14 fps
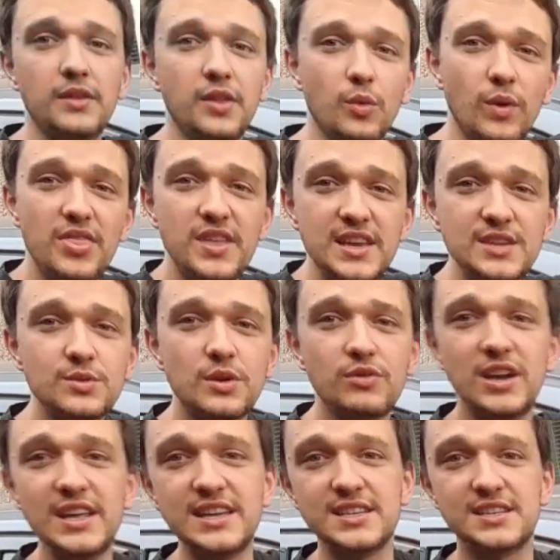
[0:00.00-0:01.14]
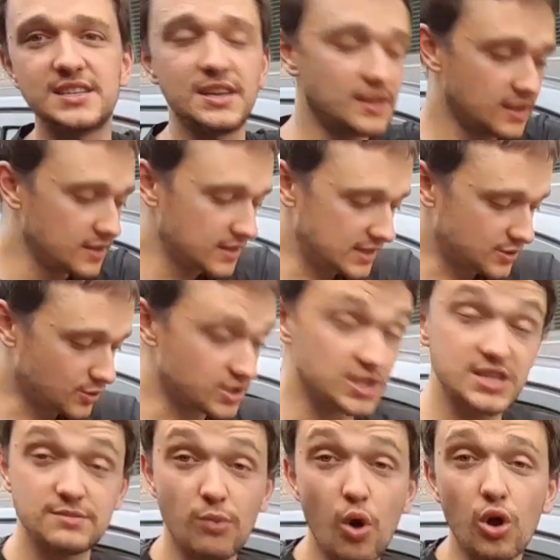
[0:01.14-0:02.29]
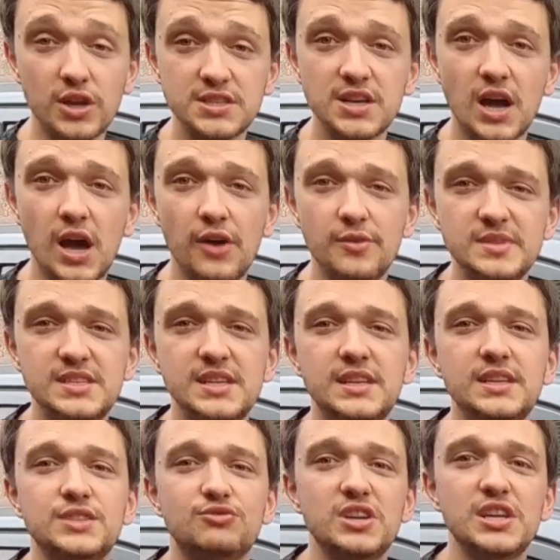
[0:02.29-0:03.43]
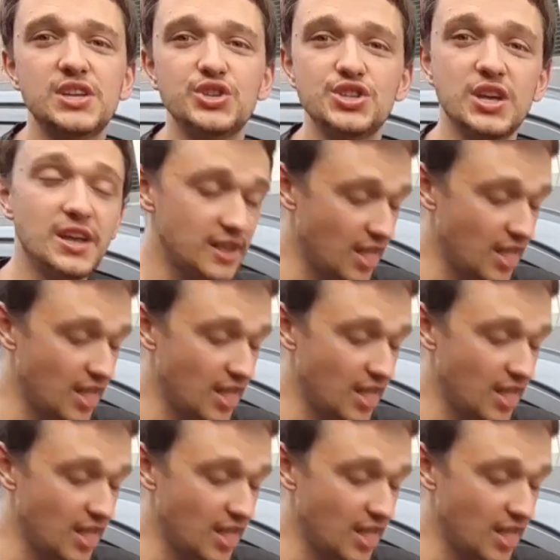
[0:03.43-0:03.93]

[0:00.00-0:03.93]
that when these were released, this was the smallest car in Mercedes range.